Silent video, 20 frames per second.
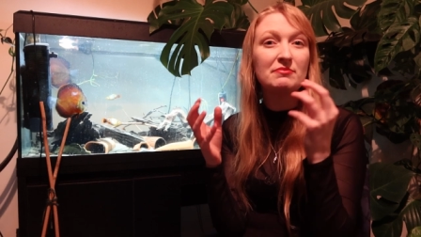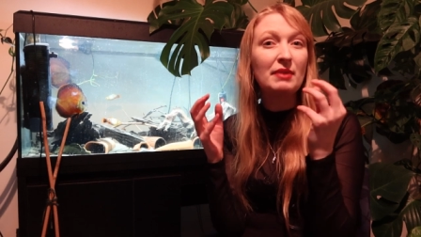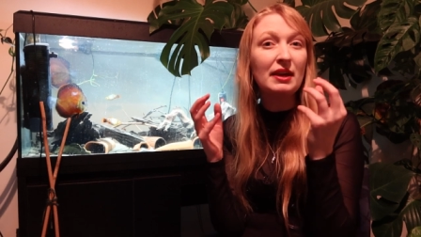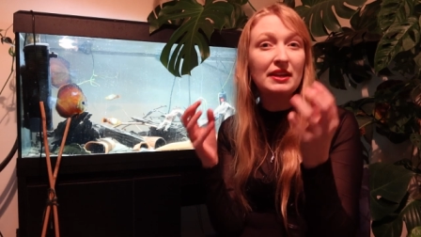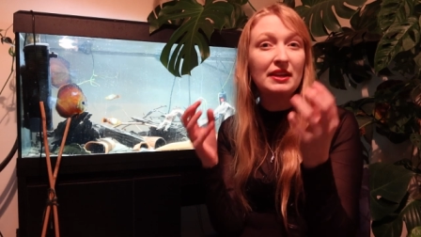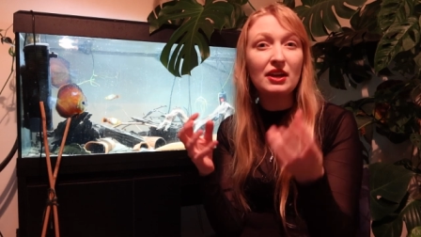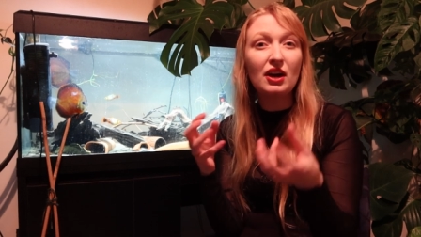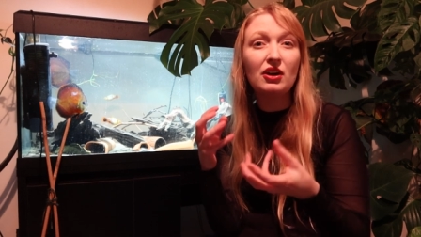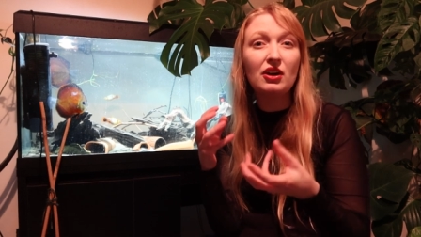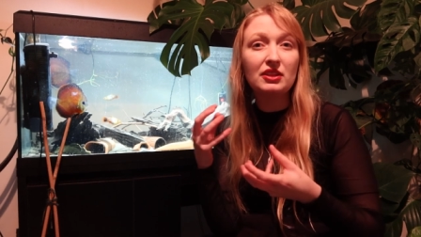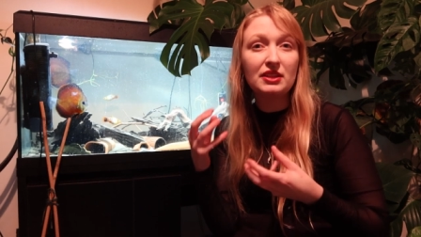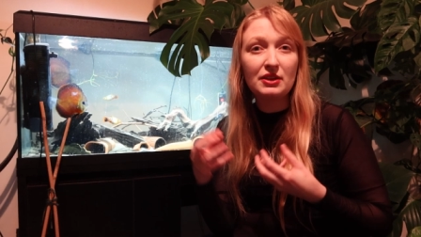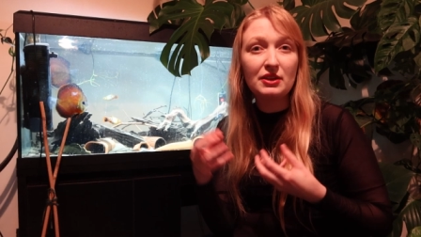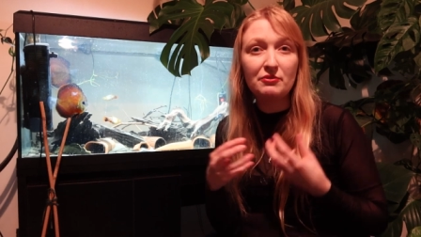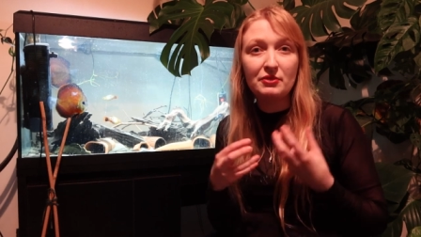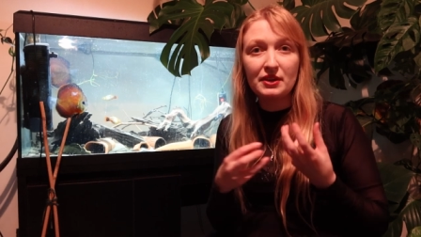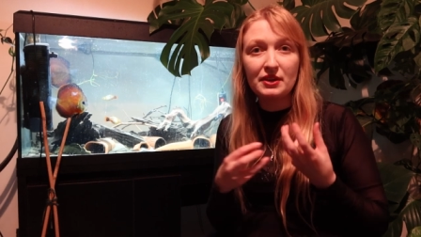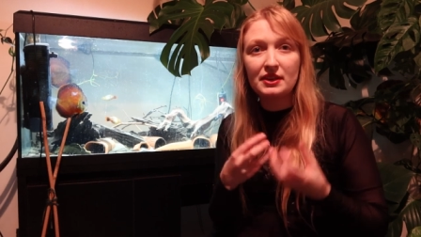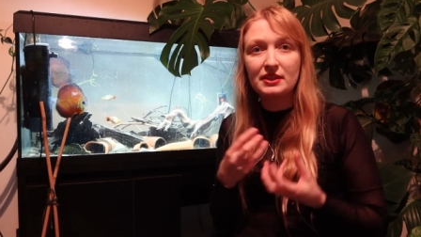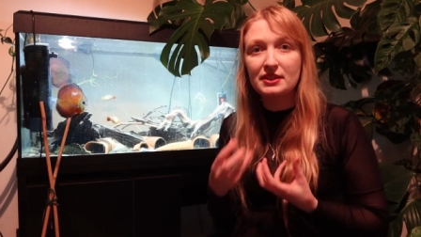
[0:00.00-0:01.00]
many are
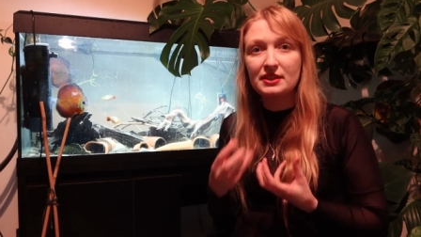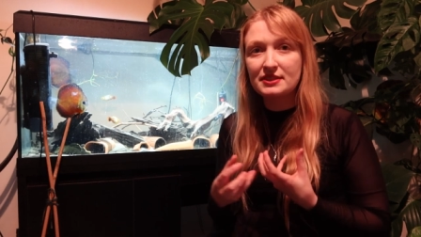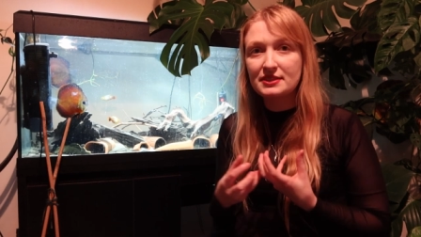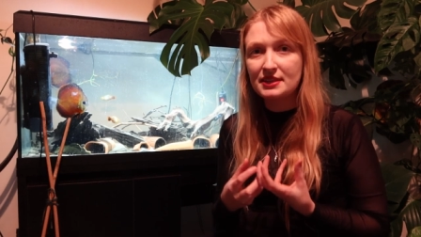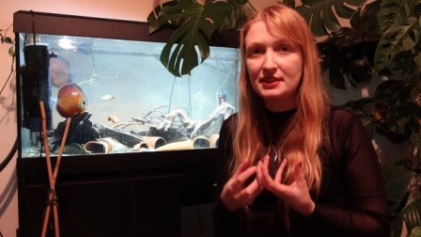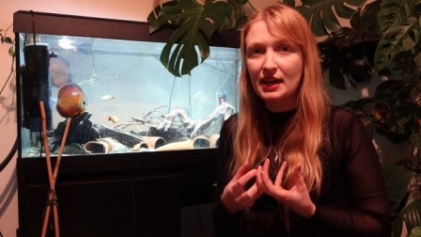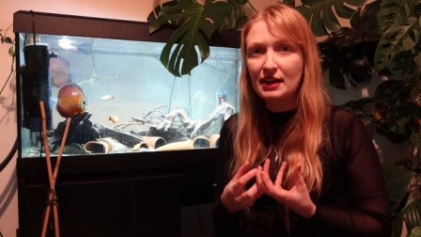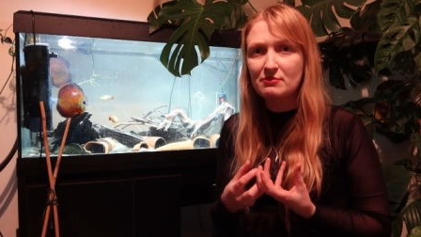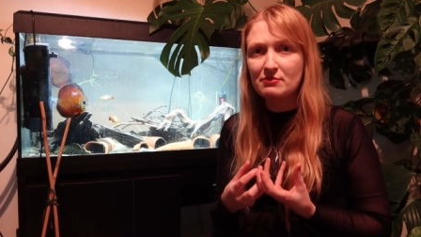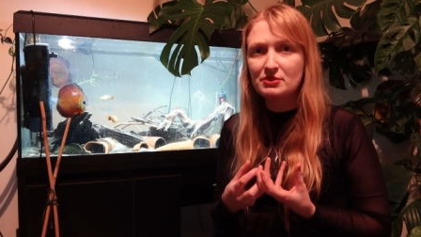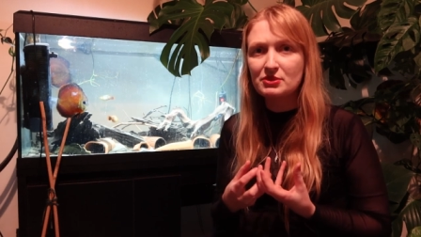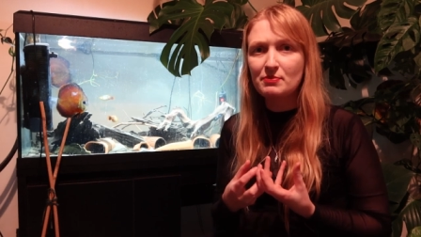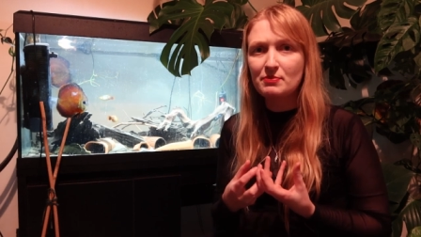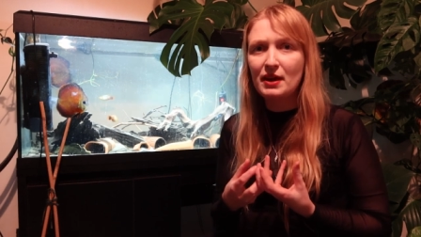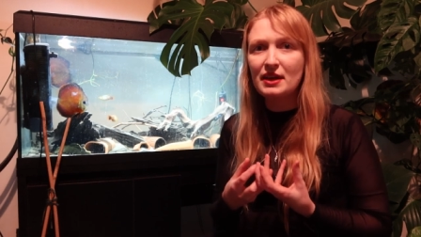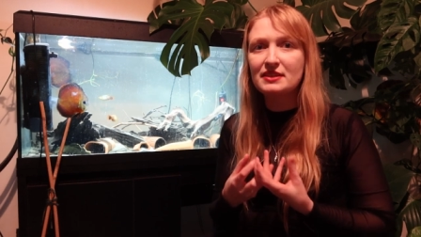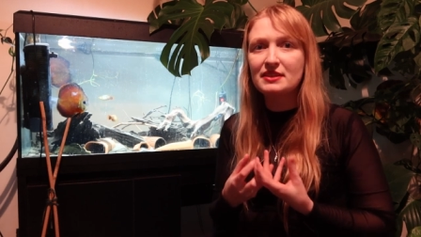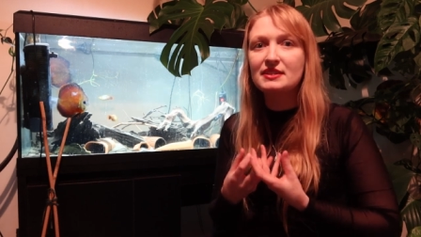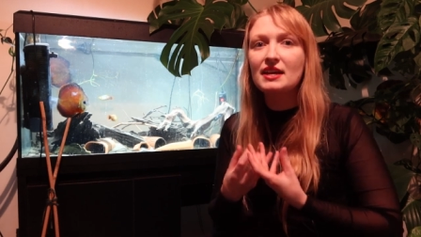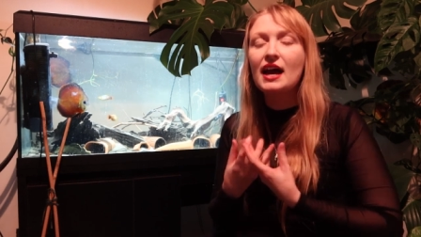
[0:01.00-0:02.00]
living in the same
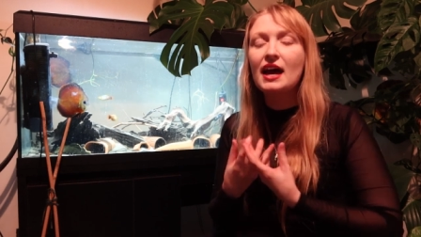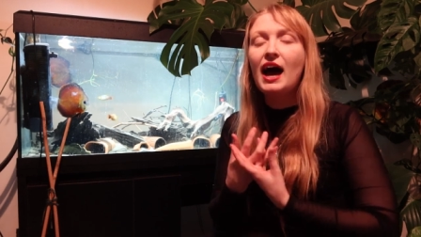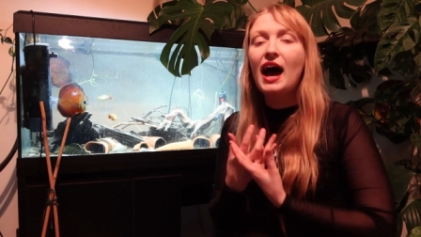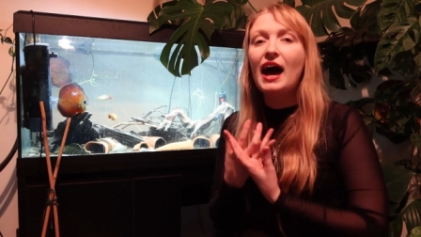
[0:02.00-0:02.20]
space